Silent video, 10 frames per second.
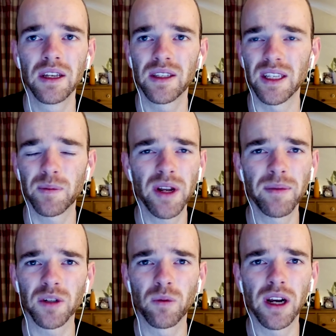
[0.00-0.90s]
So it's pretty
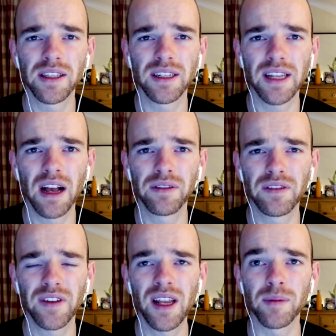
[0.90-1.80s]
much Rice and
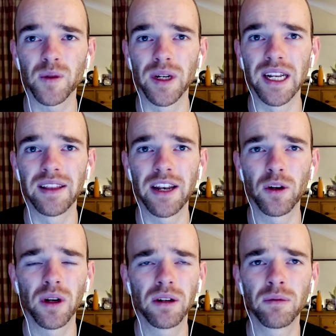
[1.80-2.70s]
Calvin Phillips really, and then
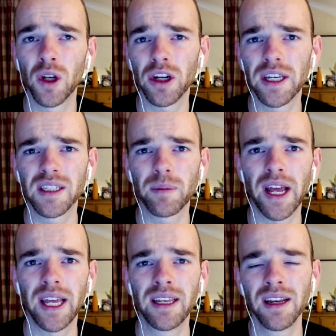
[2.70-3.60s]
you're looking to
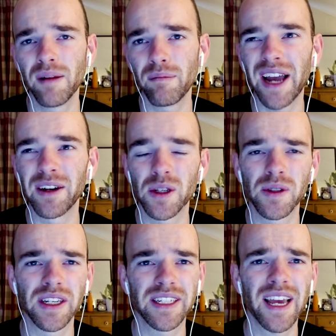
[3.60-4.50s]
play Mount,
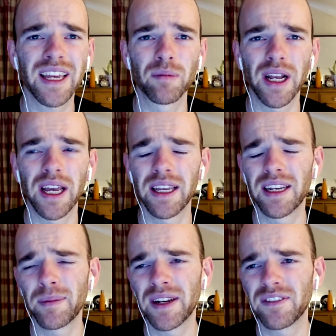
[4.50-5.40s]
who's an attacking player,
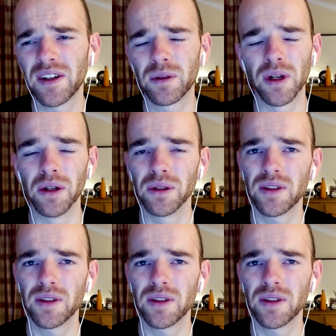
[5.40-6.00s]
in a midfield role.